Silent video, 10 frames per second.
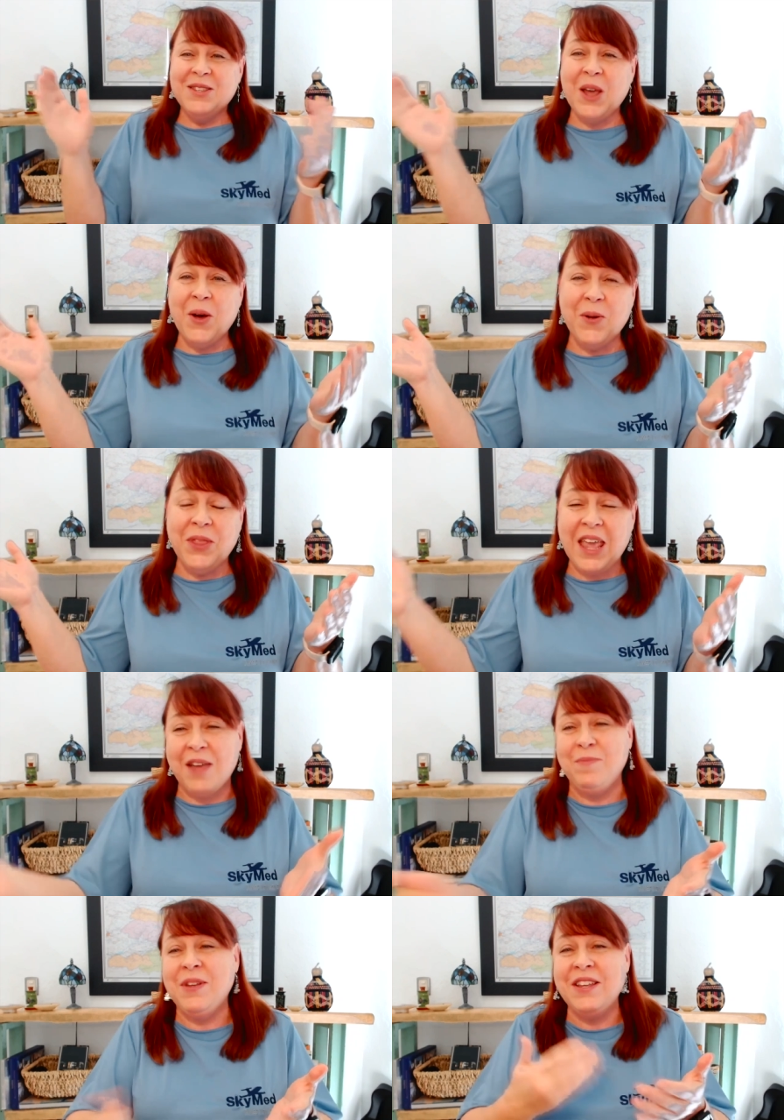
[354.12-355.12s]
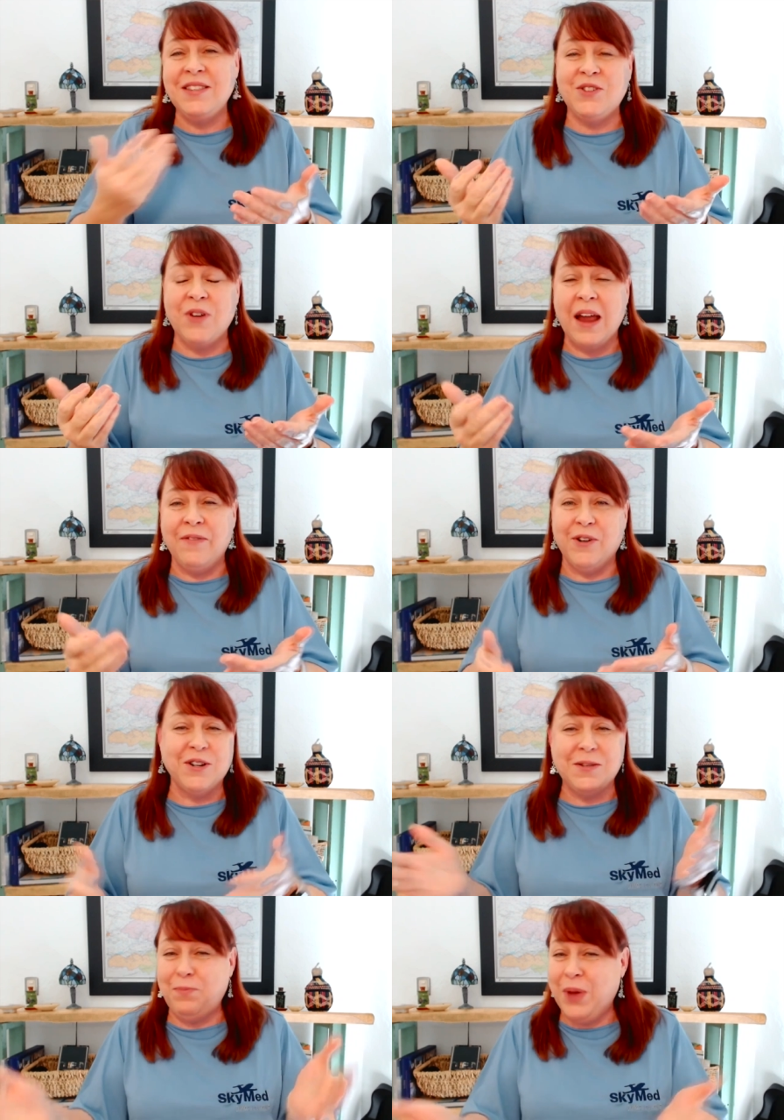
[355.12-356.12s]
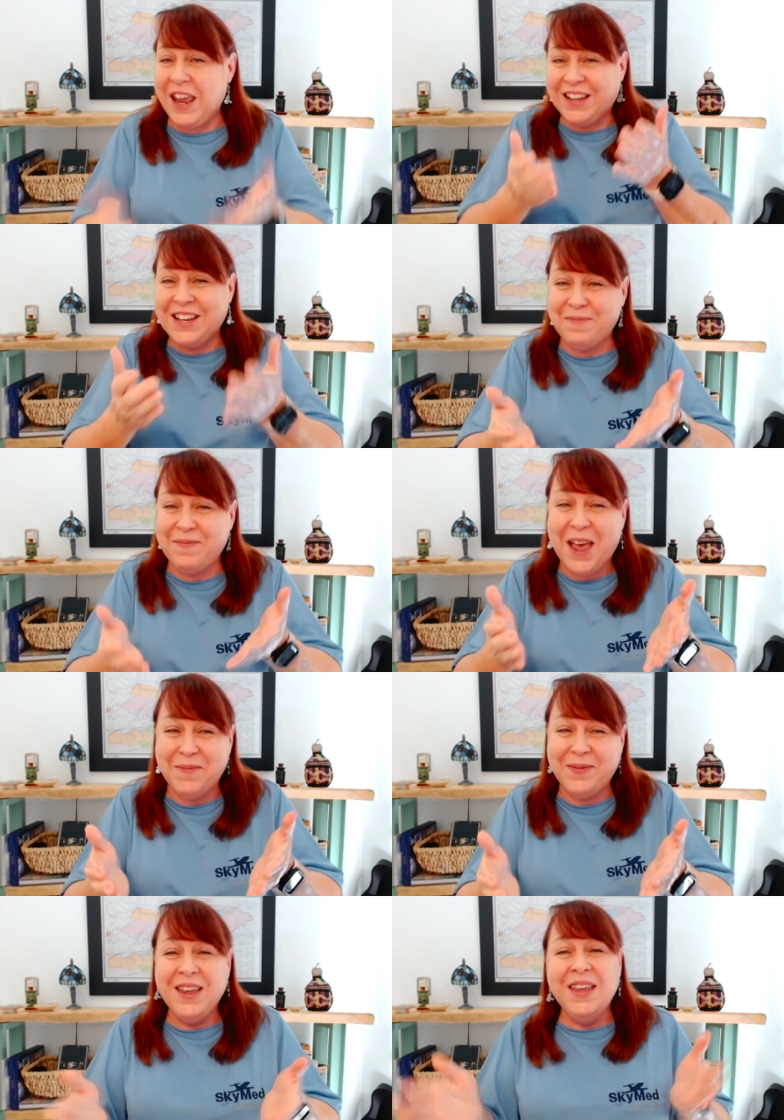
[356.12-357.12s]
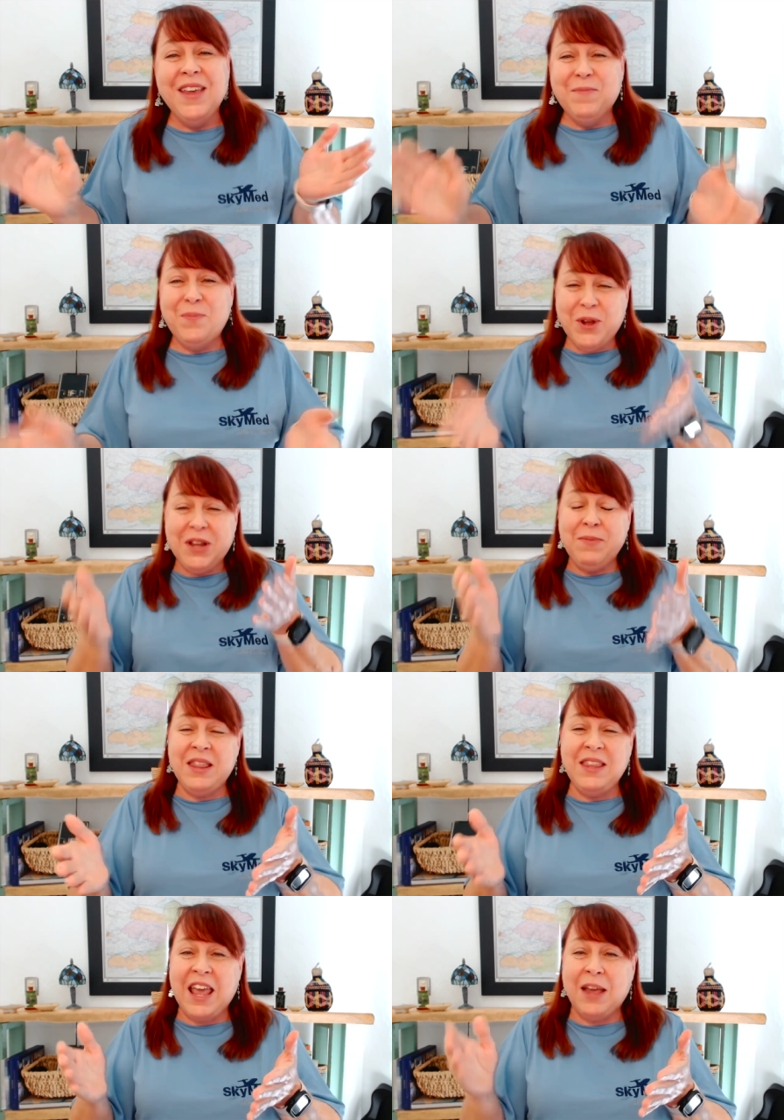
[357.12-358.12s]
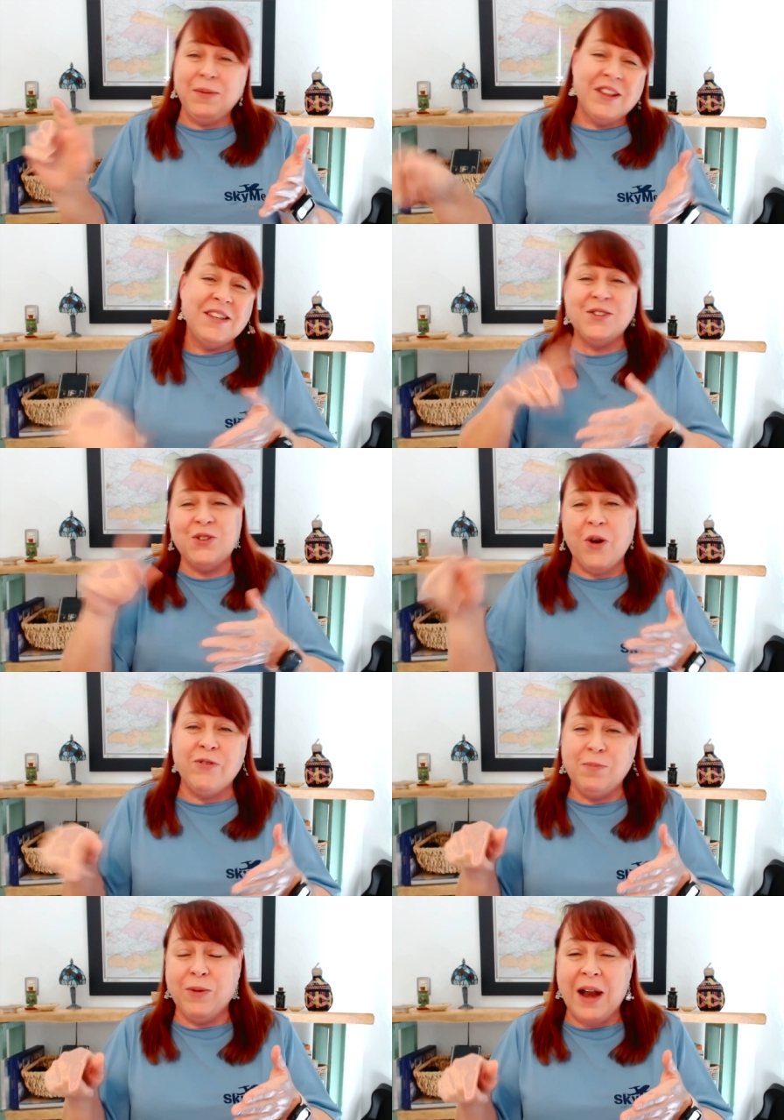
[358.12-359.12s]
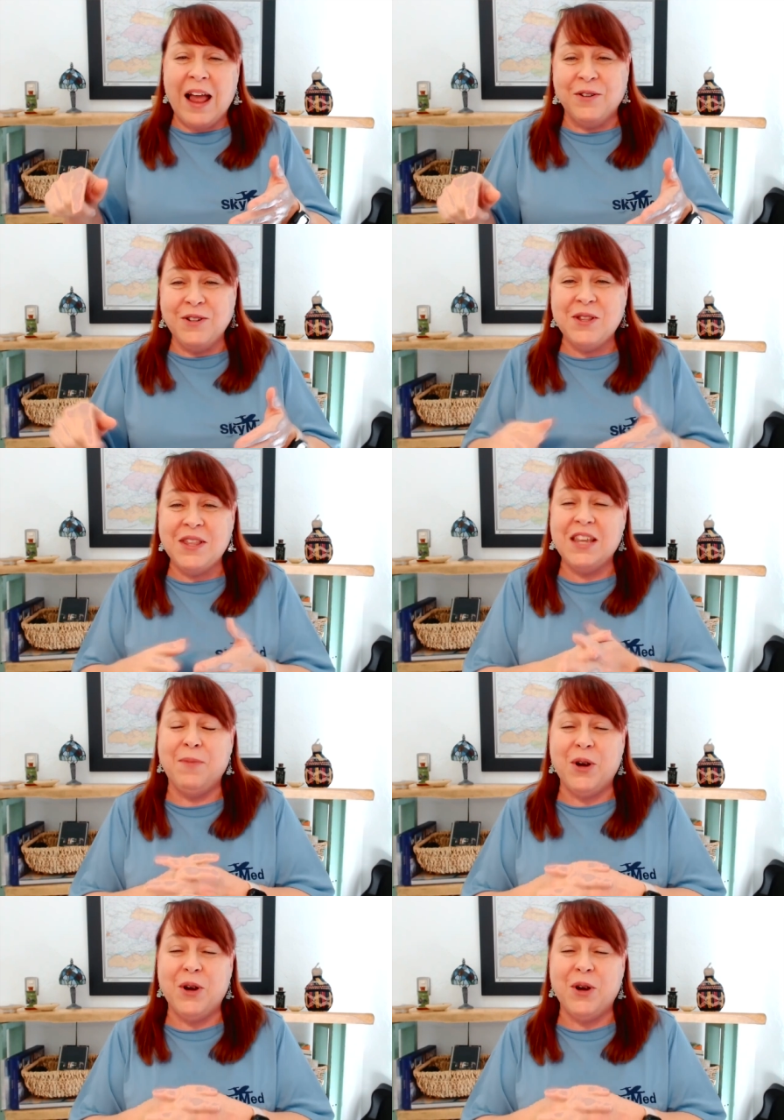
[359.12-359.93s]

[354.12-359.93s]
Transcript: So the ambulance drivers picked him up, put him in the ambulance, drove him around to the